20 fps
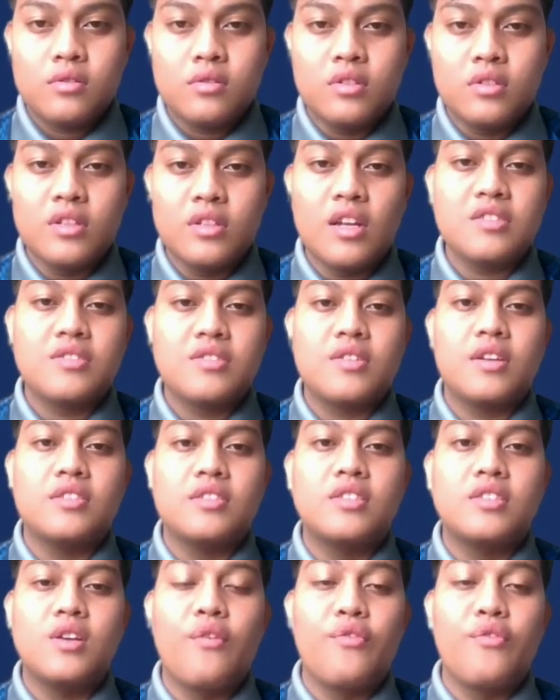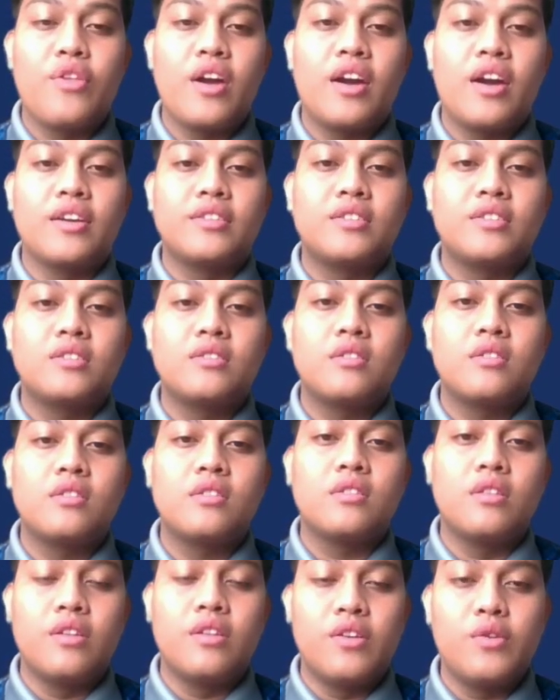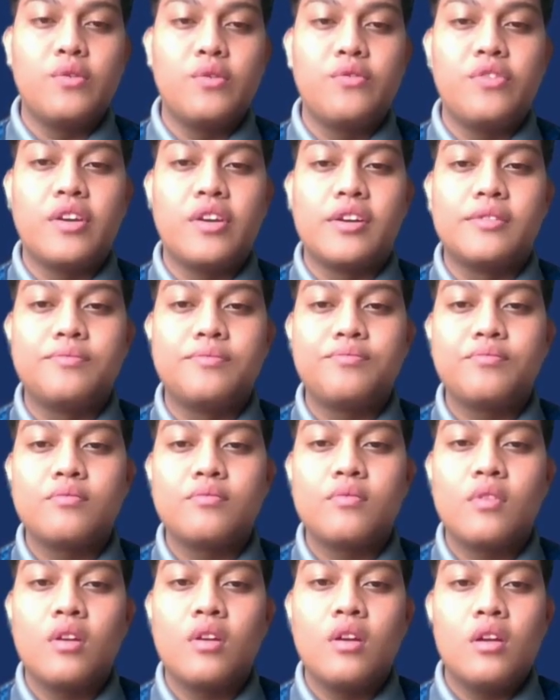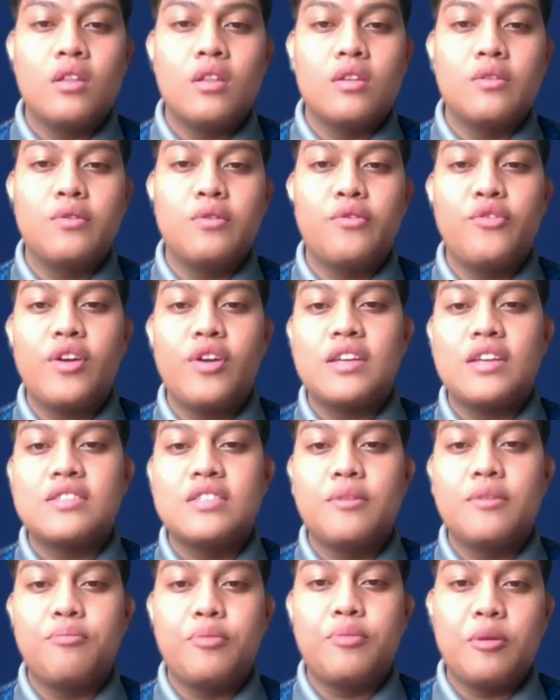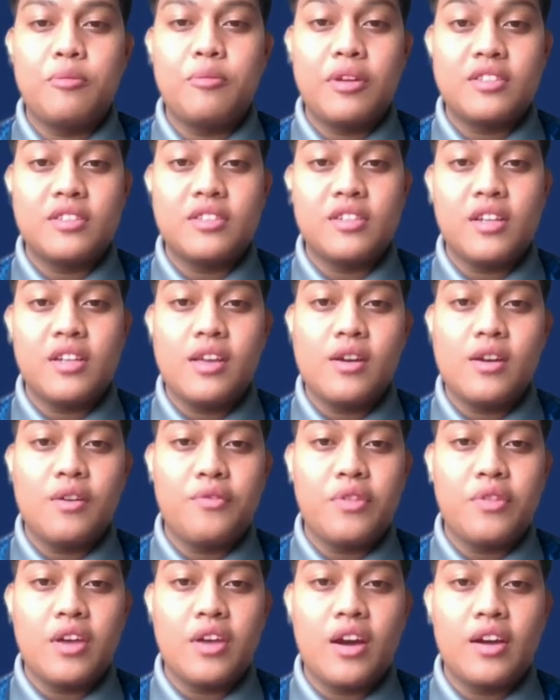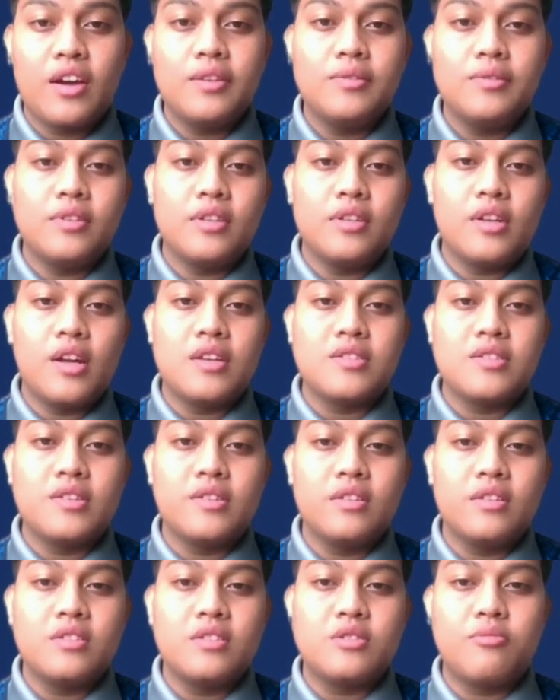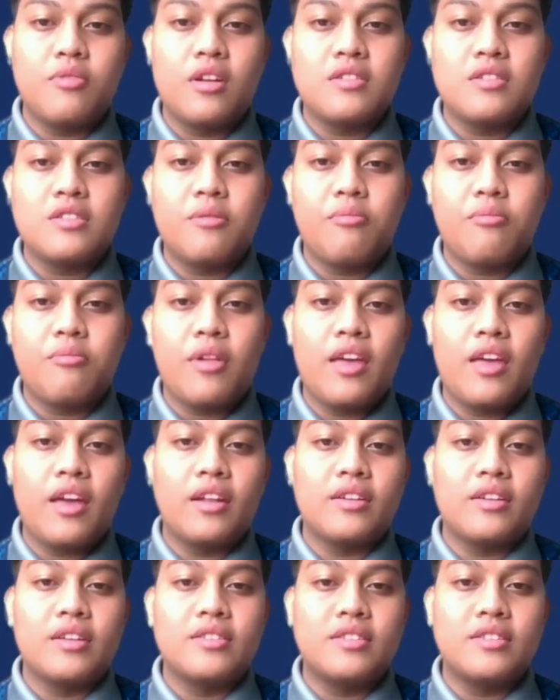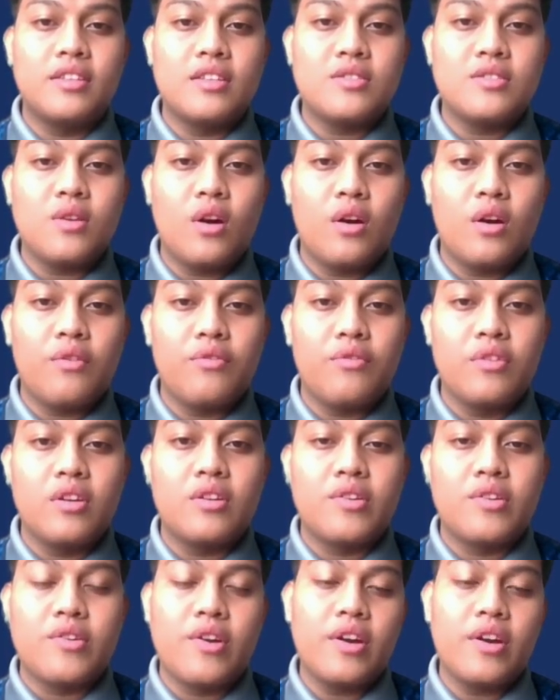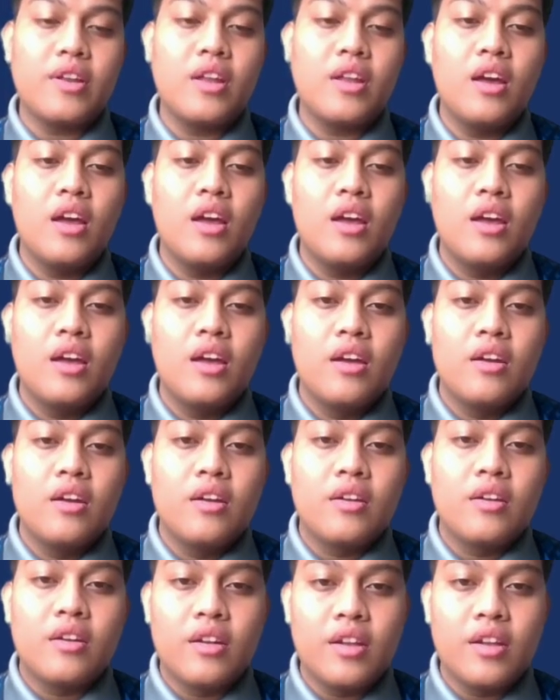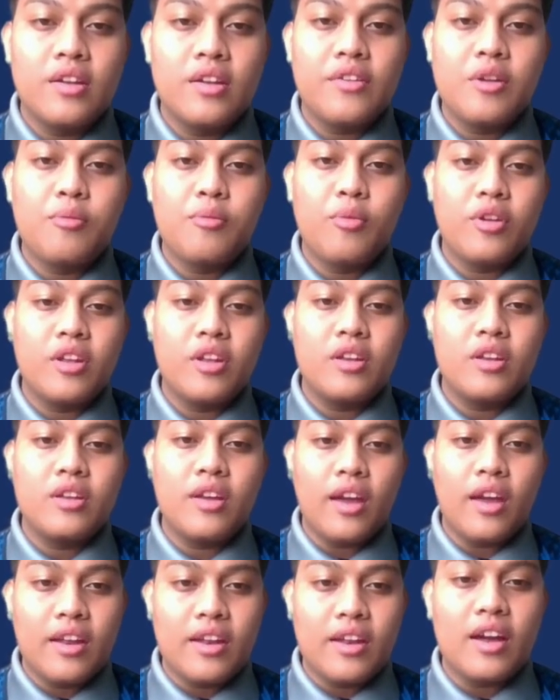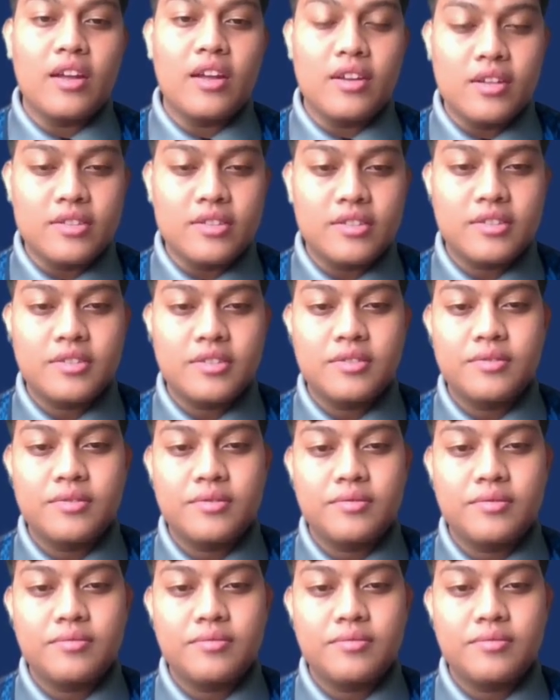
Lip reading: The next structure of the eyes, the uvea. The uvea is the pigmented layer of the eye. It has a rich blood supply and consists of the choroid, ciliary body, and iris.